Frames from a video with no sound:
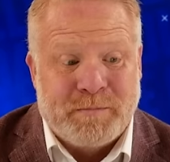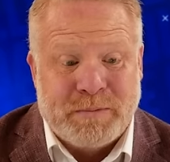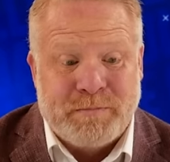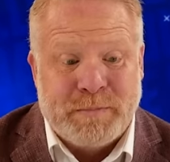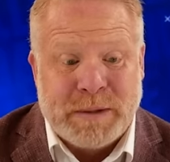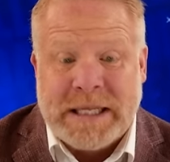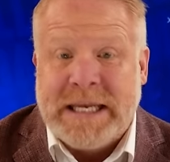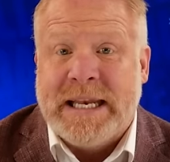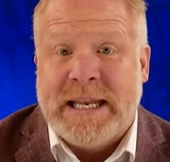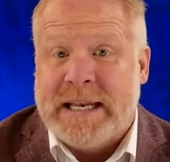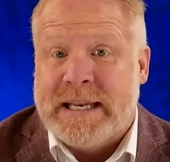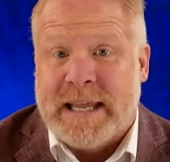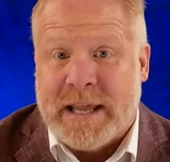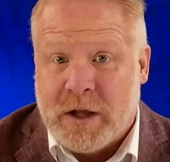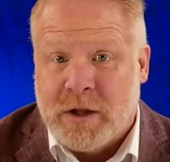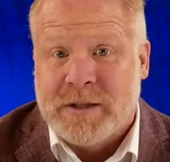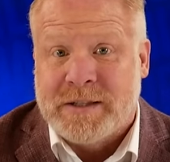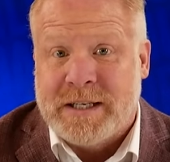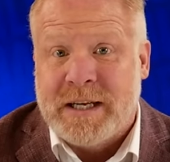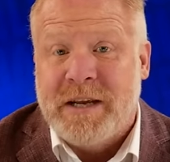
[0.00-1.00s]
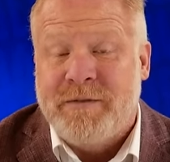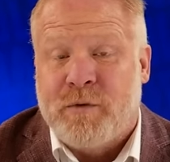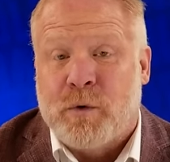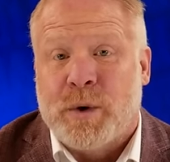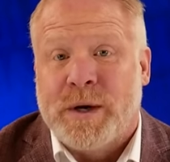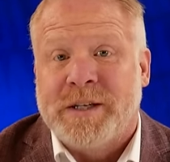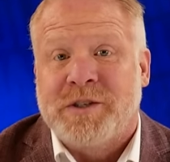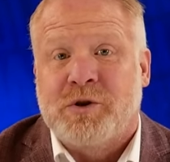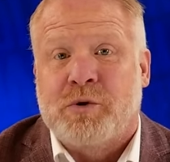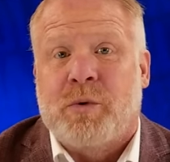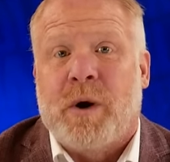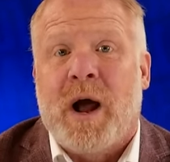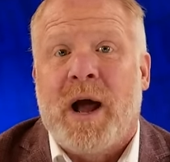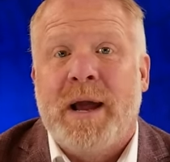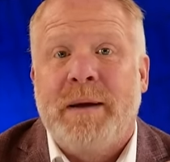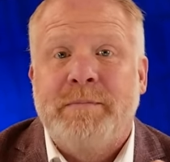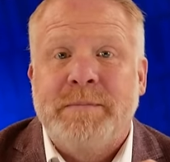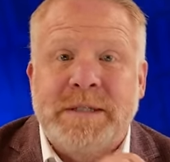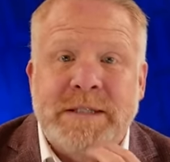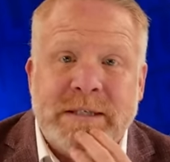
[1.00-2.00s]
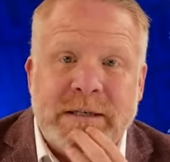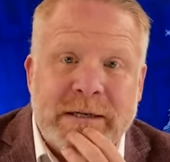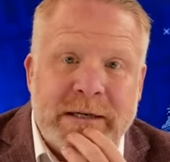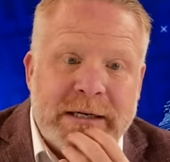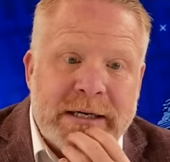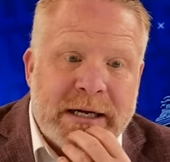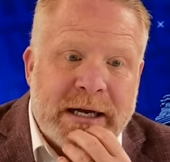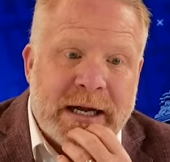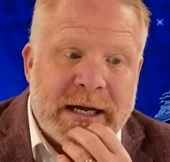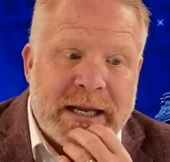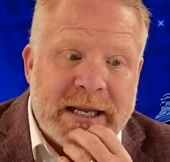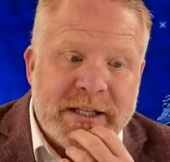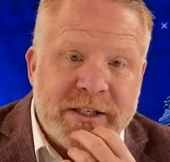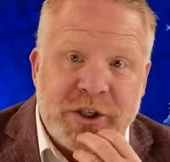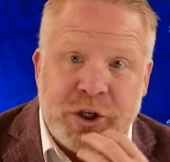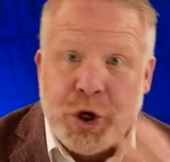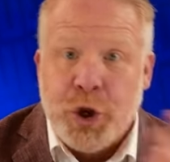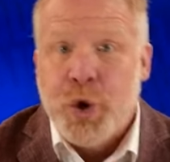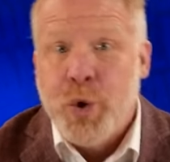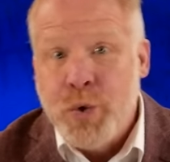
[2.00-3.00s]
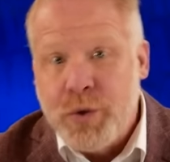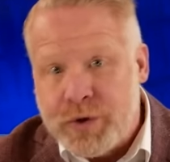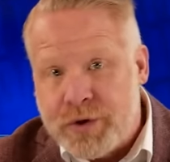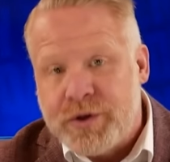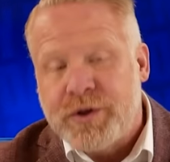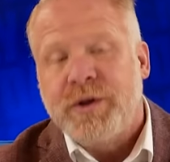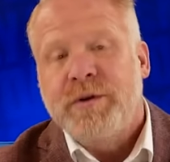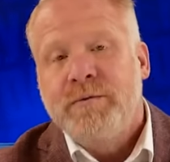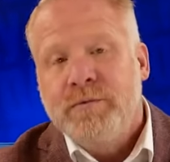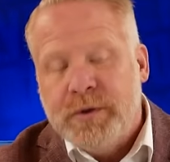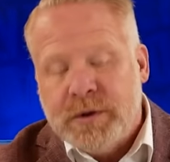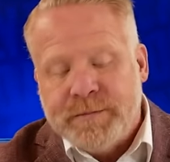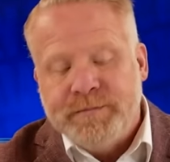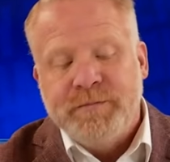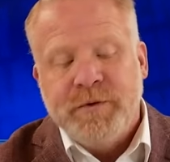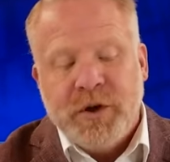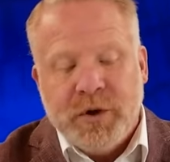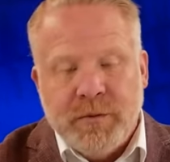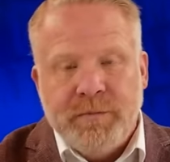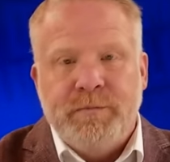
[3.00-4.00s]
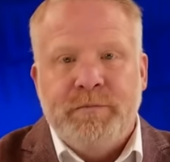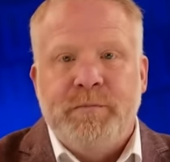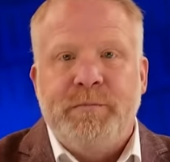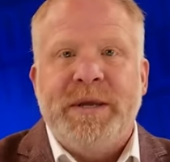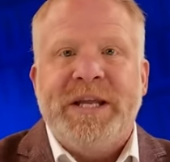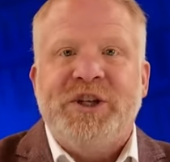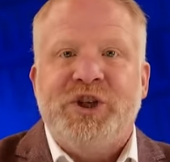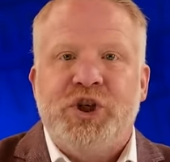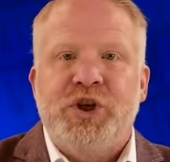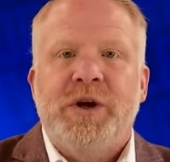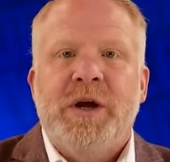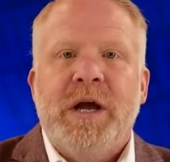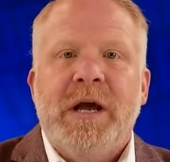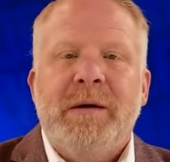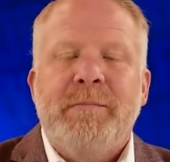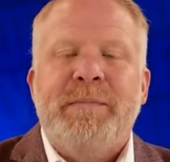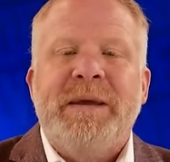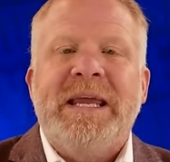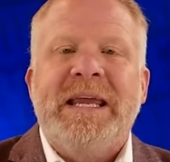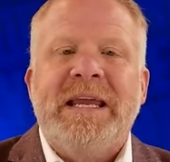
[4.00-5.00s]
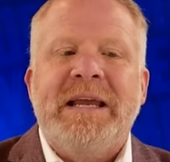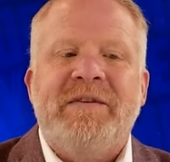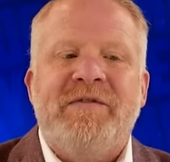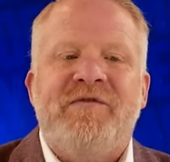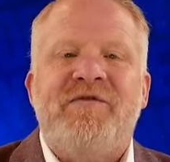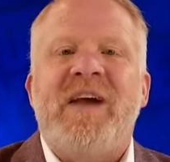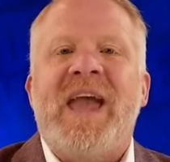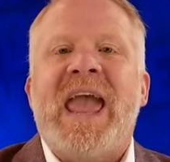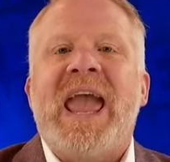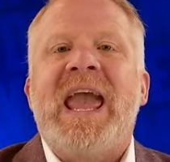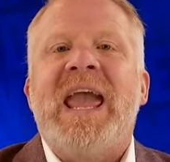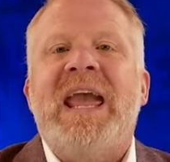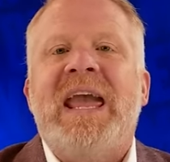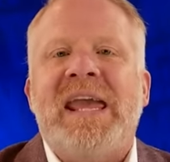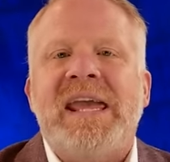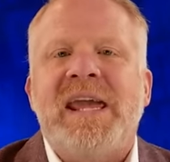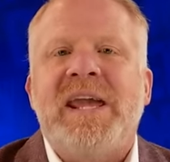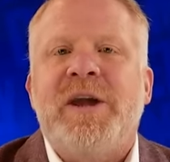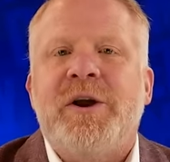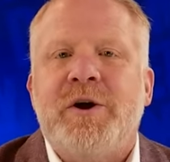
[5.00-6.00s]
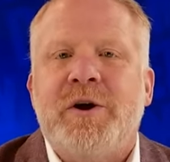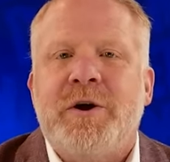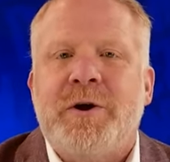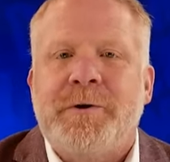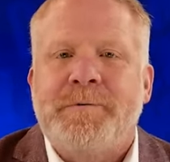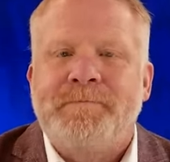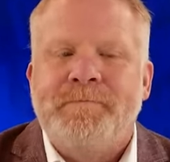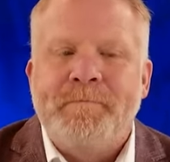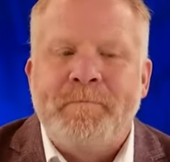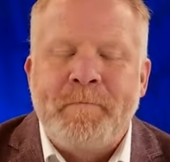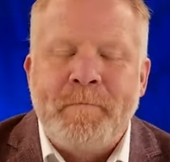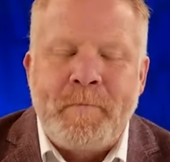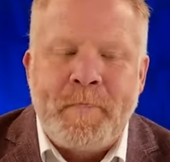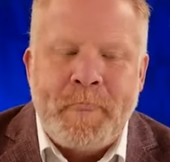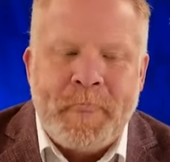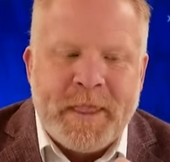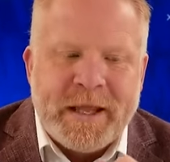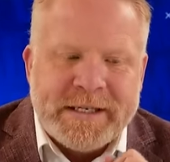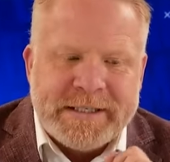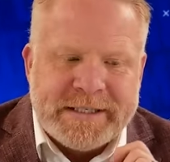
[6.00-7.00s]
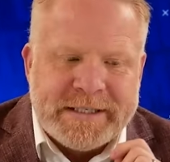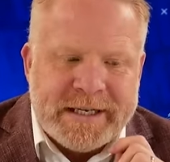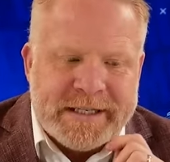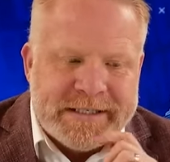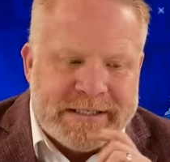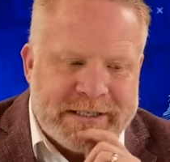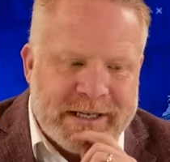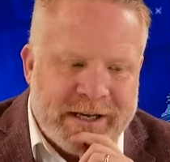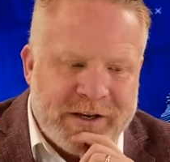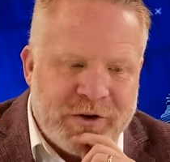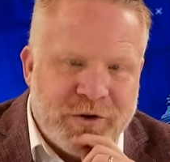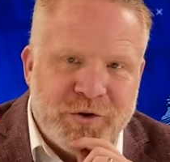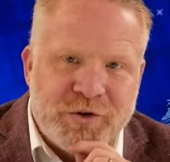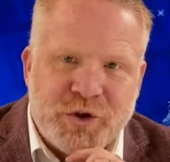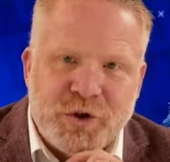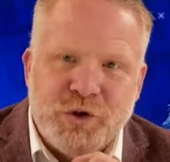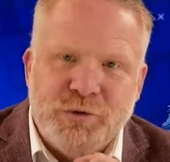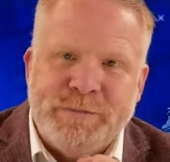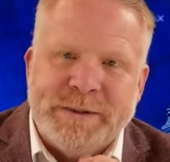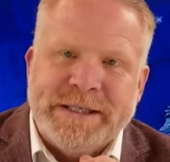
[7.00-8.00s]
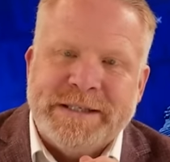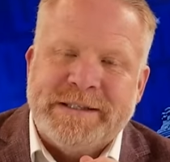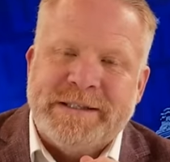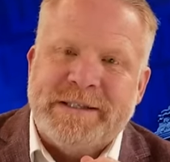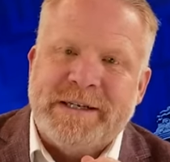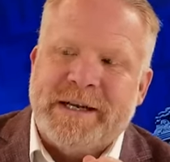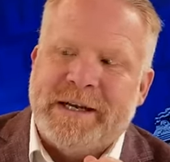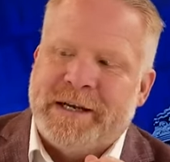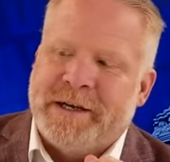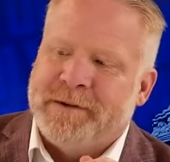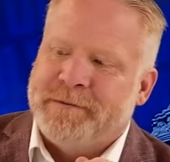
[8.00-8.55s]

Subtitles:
pleaded guilty for his crimes against youth. We'll be vague here since YouTube is